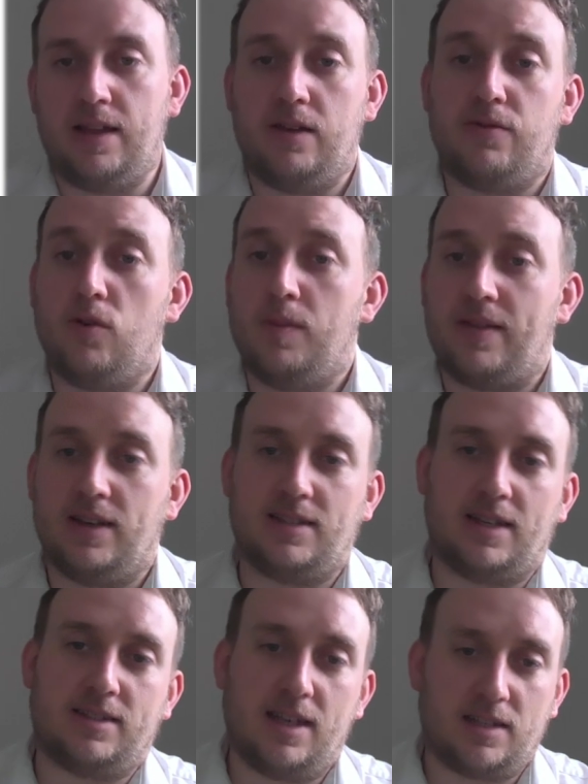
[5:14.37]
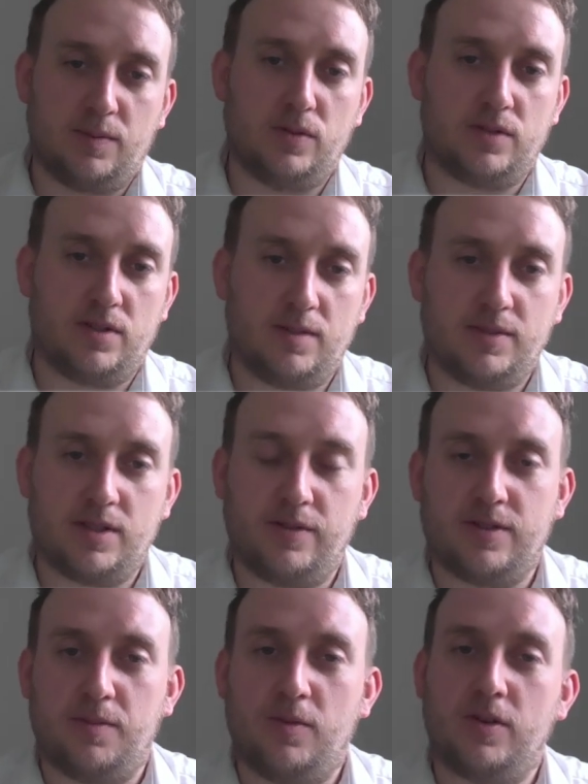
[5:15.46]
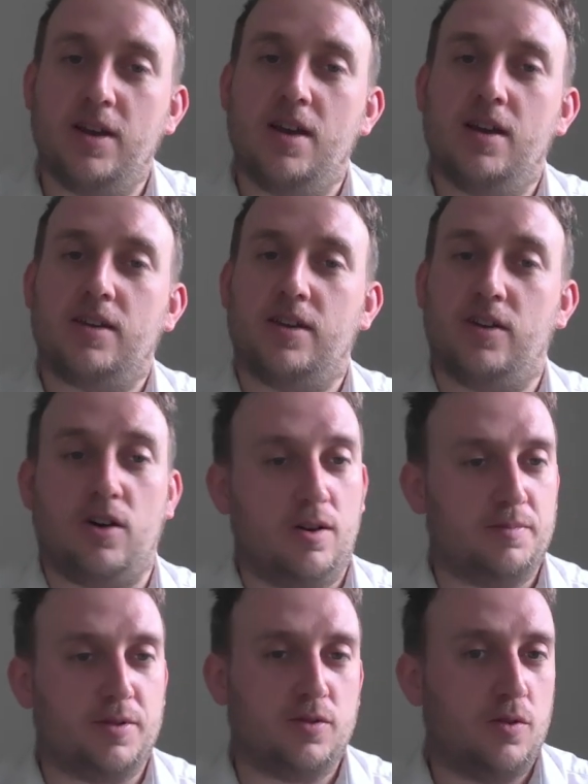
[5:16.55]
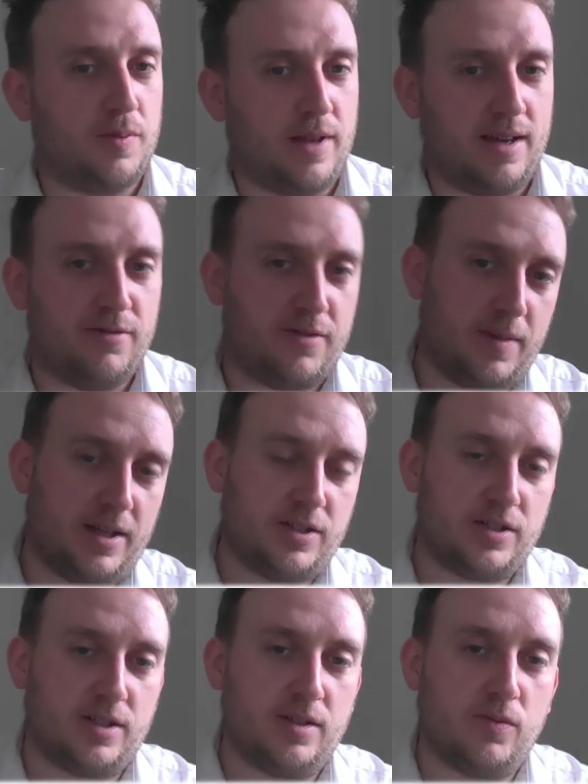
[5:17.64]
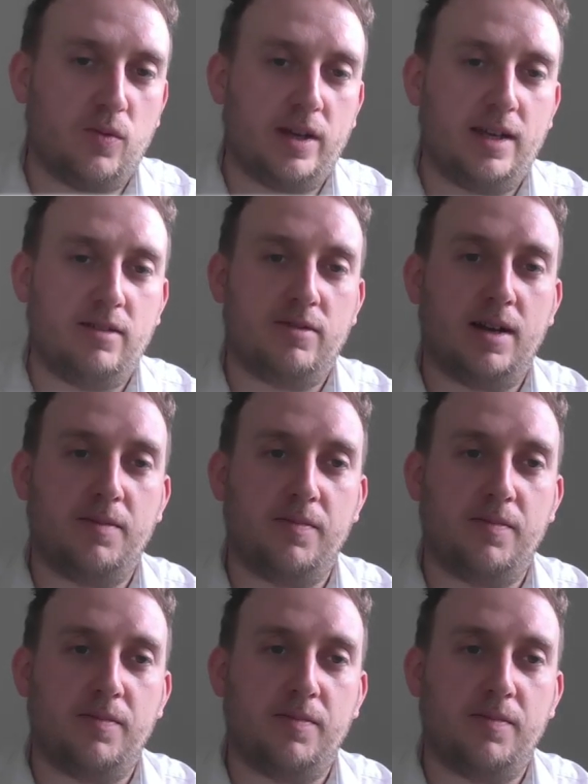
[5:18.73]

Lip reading: a format that is accessible to them. So if someone cannot absorb that information, we're